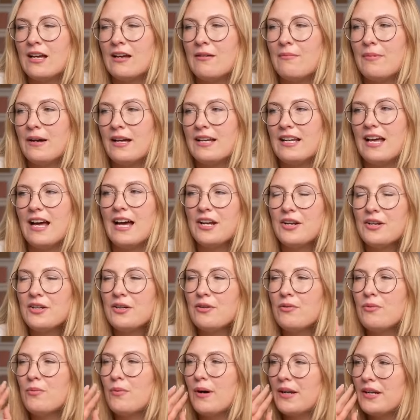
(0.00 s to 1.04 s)
but I don't
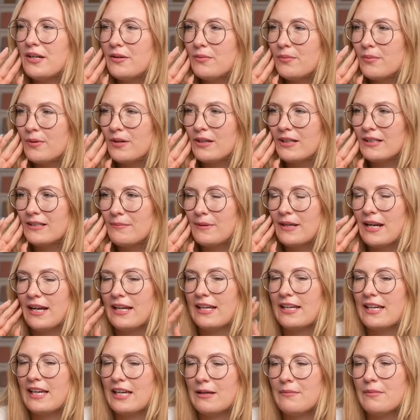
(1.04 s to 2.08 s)
know what it was, but I came